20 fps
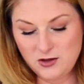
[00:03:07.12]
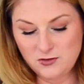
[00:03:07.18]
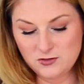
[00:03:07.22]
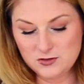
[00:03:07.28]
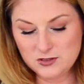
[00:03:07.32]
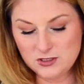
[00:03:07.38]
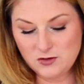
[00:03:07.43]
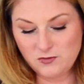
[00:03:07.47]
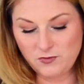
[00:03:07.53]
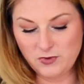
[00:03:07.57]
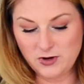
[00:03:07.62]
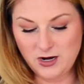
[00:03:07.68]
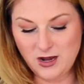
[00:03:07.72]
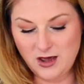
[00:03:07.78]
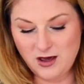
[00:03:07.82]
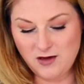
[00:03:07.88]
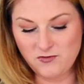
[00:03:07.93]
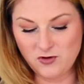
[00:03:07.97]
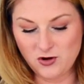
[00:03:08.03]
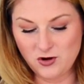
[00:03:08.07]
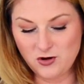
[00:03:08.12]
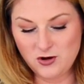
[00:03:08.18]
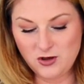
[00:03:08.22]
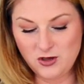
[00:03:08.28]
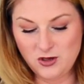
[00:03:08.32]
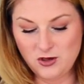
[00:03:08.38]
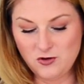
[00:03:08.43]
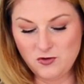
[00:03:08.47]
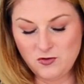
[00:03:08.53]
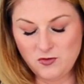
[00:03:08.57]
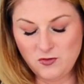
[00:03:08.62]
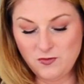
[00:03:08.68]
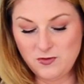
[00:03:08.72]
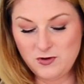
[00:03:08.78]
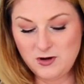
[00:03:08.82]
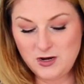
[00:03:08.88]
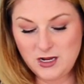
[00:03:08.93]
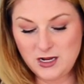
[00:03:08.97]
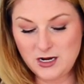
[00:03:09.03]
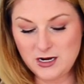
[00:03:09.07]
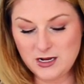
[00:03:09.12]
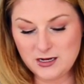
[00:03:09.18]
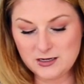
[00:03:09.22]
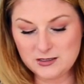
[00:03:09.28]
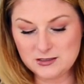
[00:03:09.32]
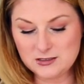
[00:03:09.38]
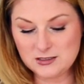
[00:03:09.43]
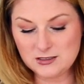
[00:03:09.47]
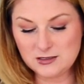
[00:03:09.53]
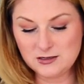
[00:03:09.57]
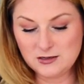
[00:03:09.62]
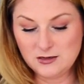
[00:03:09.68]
use it whenever you need it.